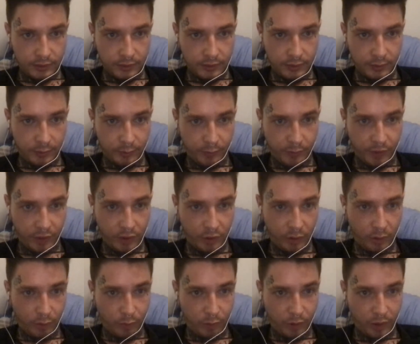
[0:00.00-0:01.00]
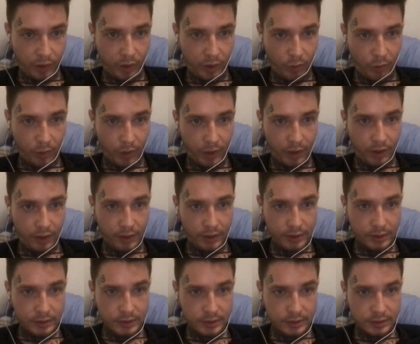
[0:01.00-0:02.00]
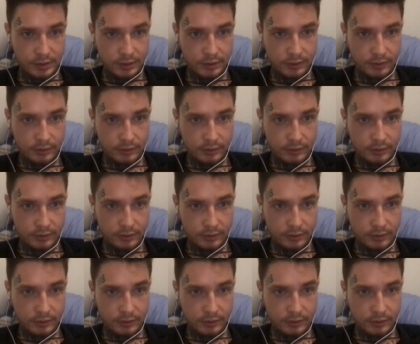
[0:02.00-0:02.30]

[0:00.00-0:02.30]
I'm here to bring awareness